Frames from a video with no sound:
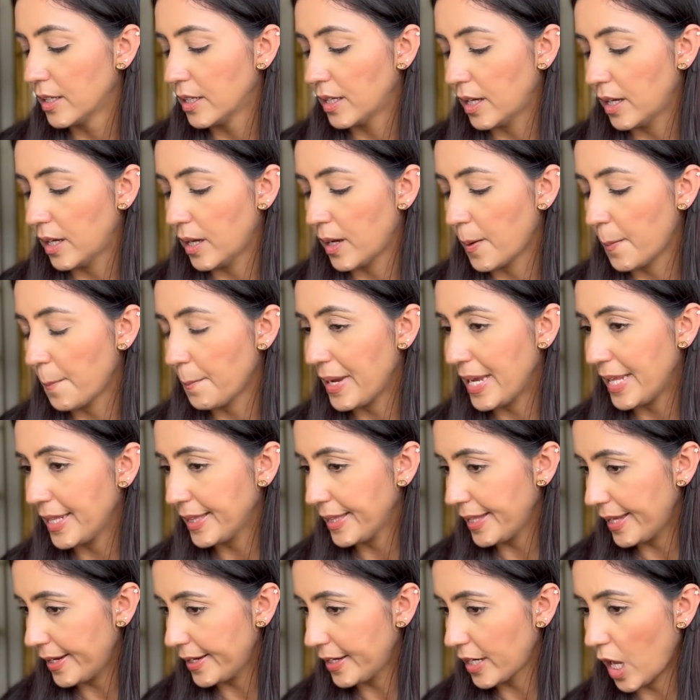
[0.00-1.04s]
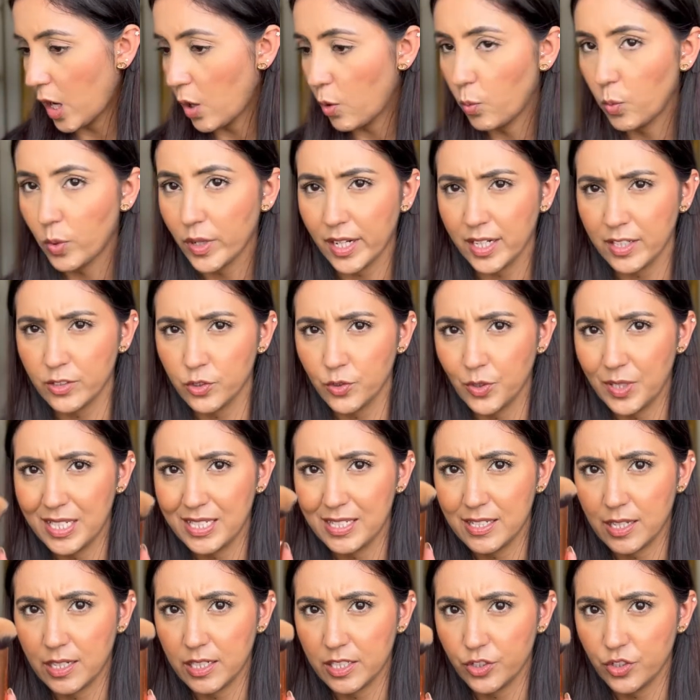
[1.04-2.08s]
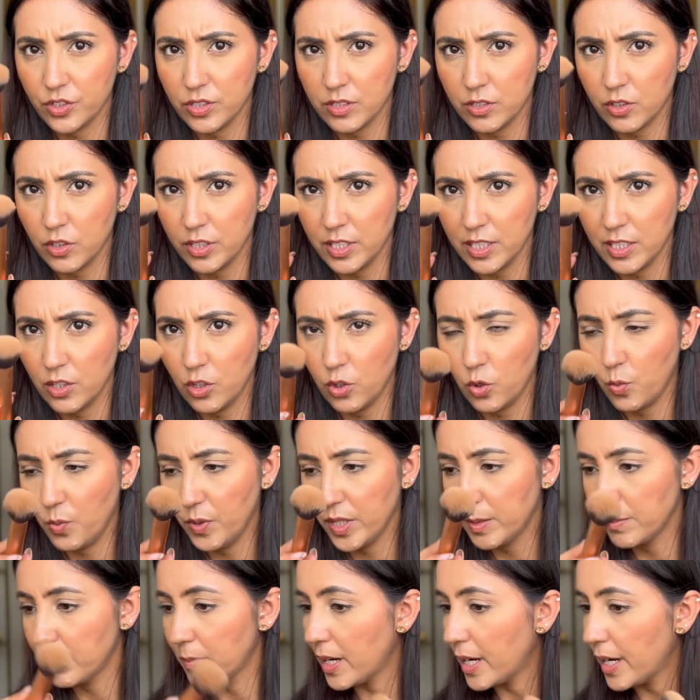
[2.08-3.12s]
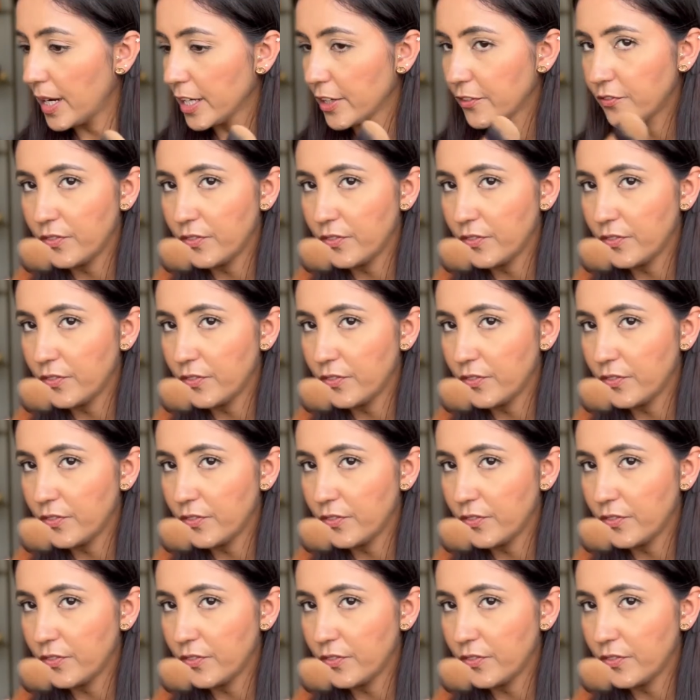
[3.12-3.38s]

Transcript: um, and then now what I'll do is i am just gonna go with my